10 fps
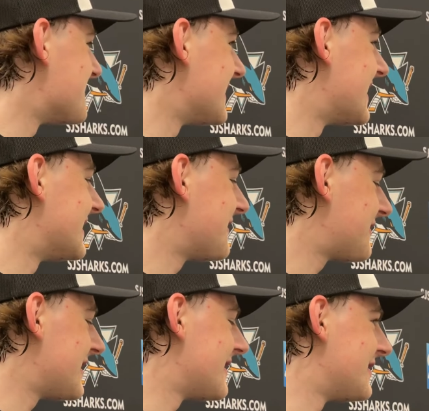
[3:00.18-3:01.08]
But yeah,
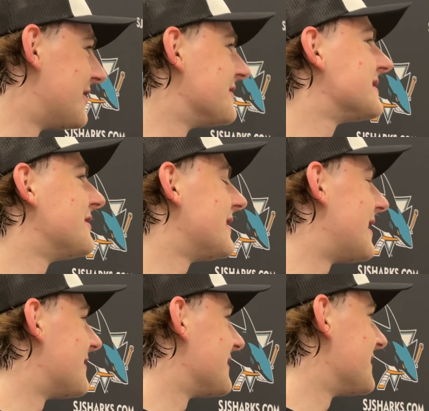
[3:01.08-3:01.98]
definitely, you know, it was a little
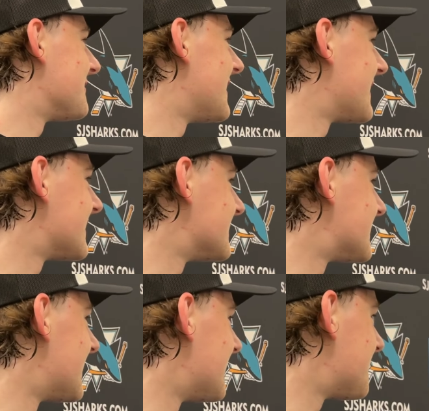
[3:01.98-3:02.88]
louder in the rink and
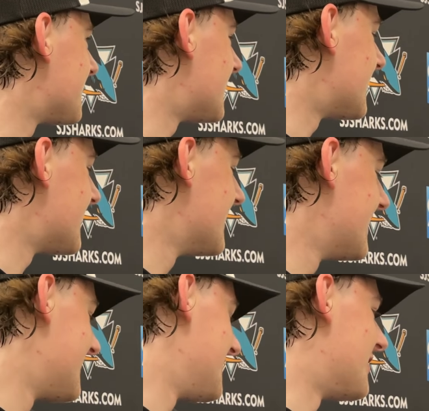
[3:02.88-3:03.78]
stuff.
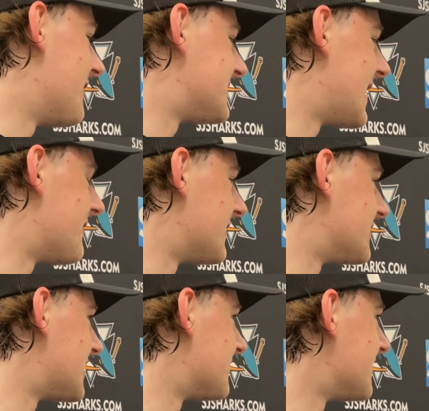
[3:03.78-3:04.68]
You know, obviously having a
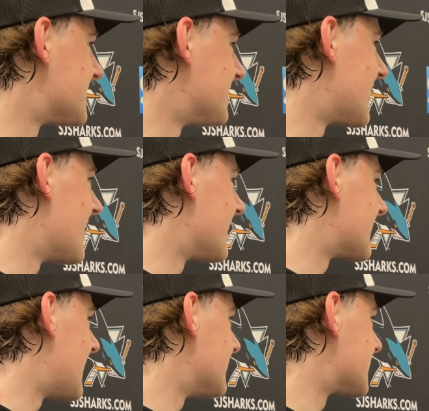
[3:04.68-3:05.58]
generational guy like
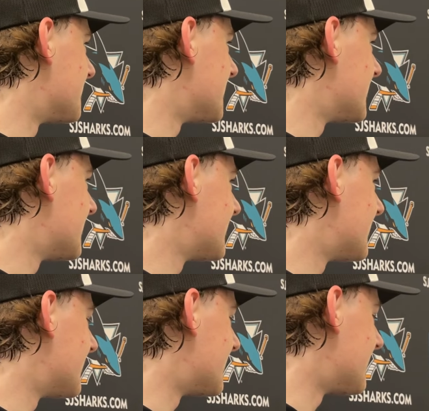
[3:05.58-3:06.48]
that, it's going to be
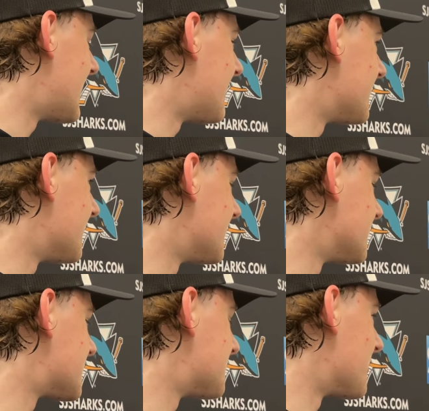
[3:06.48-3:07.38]
a little louder and
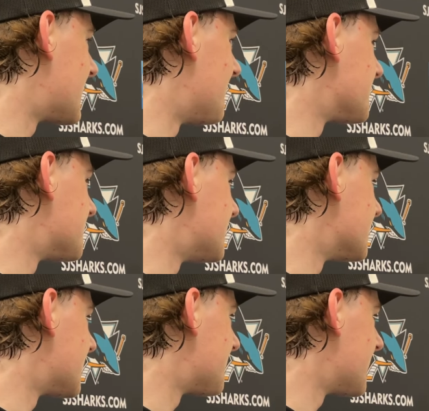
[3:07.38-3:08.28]
just more comfortable
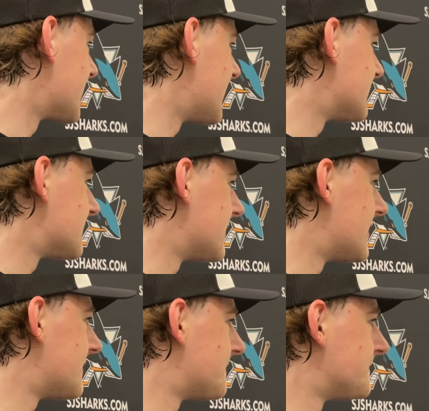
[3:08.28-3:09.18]
and stuff like that. So yeah.